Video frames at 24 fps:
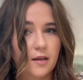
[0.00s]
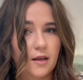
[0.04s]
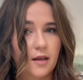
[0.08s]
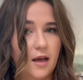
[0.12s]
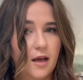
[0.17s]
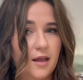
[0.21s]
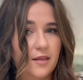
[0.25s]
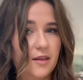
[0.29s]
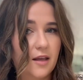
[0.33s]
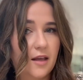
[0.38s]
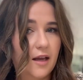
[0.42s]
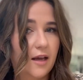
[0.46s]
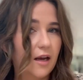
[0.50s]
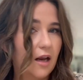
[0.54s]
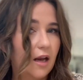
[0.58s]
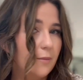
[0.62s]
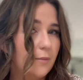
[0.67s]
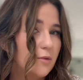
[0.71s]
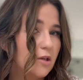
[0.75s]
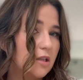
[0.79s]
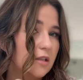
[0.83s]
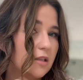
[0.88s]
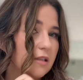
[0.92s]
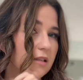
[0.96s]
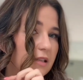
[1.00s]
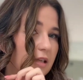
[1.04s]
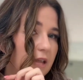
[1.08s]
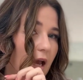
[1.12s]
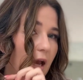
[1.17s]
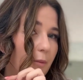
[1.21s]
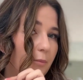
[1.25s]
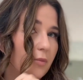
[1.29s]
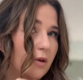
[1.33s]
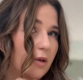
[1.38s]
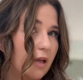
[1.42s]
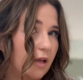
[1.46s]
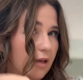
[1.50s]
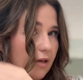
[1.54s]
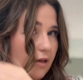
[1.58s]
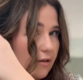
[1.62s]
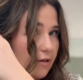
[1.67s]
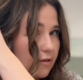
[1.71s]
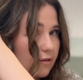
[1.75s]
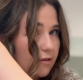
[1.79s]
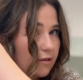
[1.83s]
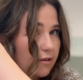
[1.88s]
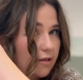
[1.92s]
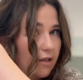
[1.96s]
And then I'm just tapping
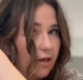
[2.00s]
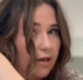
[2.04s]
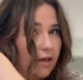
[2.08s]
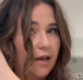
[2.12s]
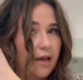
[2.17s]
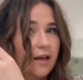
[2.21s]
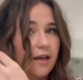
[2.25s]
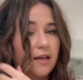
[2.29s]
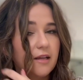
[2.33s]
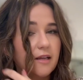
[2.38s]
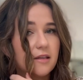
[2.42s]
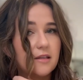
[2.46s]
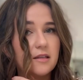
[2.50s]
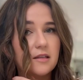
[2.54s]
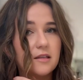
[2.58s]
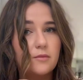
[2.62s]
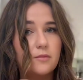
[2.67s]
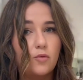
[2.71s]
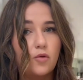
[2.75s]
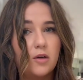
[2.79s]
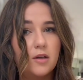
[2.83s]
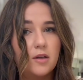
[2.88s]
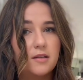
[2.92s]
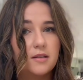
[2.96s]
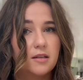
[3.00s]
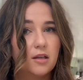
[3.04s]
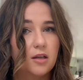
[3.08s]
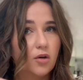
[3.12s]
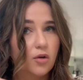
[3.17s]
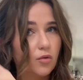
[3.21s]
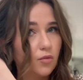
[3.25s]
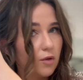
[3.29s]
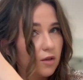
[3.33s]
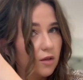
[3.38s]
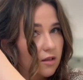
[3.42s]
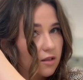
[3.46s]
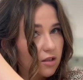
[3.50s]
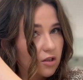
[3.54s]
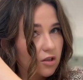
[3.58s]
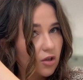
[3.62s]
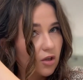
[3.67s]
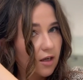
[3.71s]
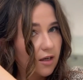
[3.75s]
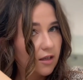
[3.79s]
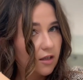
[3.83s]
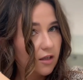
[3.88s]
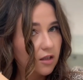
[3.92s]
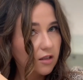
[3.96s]
the ends more so with the
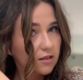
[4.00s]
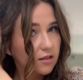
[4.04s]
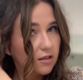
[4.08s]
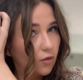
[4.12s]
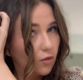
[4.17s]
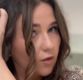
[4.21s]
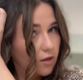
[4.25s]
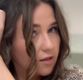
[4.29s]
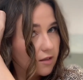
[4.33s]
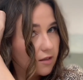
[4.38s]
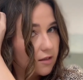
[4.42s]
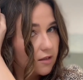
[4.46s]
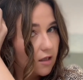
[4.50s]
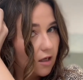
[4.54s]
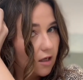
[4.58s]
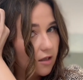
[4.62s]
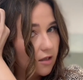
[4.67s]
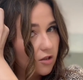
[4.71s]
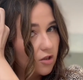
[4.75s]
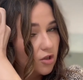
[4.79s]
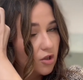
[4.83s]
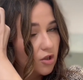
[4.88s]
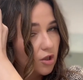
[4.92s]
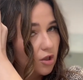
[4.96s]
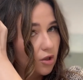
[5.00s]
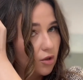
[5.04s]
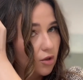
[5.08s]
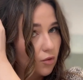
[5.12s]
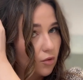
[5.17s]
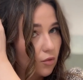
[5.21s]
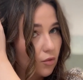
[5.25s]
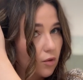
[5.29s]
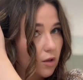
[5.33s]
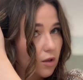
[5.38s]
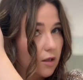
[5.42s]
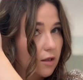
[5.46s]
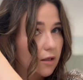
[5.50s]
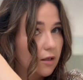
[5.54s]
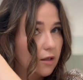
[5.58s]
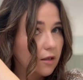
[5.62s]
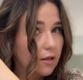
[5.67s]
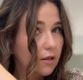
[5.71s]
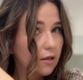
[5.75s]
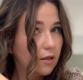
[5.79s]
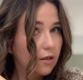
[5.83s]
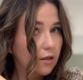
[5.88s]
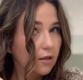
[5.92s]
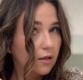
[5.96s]
straightener so it's not too,
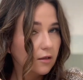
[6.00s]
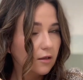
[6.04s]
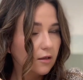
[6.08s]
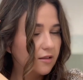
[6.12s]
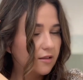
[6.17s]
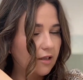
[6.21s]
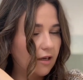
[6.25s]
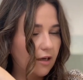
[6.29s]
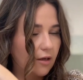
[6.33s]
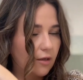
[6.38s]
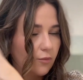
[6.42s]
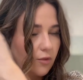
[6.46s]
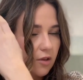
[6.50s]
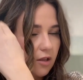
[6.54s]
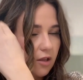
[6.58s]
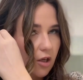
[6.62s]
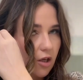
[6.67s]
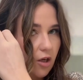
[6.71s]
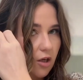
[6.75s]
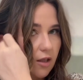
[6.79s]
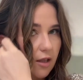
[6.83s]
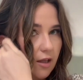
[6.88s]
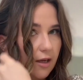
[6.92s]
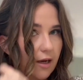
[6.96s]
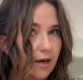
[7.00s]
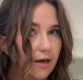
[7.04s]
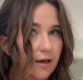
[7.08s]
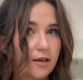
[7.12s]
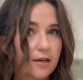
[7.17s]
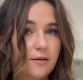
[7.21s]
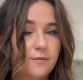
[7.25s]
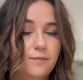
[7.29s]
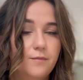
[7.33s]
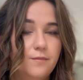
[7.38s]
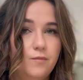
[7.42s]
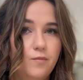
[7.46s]
sorry, with the curling iron.